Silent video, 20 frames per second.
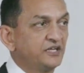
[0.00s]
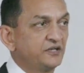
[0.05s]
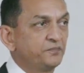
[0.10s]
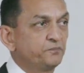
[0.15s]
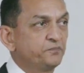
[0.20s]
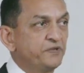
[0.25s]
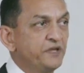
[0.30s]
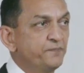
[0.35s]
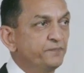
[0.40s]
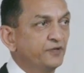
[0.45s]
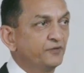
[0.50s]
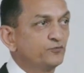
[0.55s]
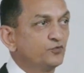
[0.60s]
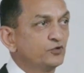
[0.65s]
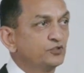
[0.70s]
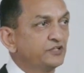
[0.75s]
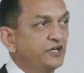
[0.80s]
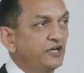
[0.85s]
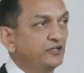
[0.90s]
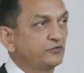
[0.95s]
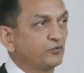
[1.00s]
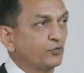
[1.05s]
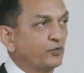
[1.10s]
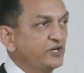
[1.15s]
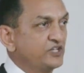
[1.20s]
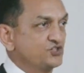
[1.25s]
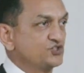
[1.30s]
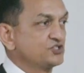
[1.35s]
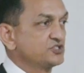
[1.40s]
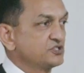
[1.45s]
that people would get
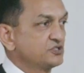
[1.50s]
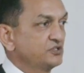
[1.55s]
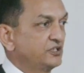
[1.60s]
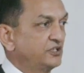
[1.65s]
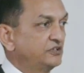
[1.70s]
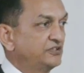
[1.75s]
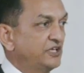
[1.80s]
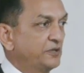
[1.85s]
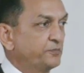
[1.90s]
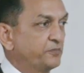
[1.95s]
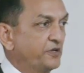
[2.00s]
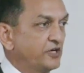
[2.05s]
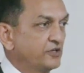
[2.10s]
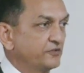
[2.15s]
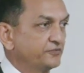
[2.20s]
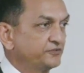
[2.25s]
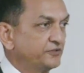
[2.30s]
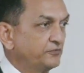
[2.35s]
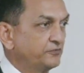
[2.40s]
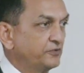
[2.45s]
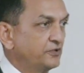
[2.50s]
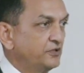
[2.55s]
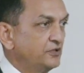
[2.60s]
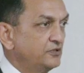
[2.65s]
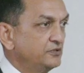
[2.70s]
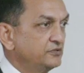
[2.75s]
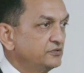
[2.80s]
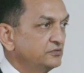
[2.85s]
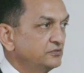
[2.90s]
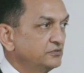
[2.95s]
rich in that part of the
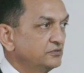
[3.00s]
world.